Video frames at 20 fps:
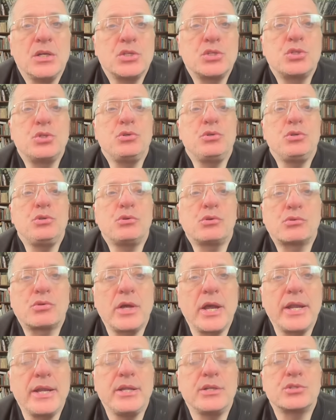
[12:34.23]
to
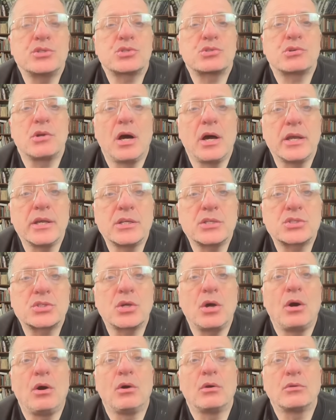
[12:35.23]
Ukrainian strikes
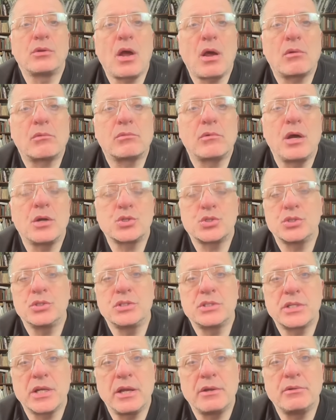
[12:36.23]
on
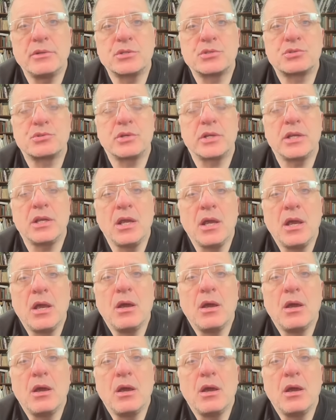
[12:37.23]
Russian territory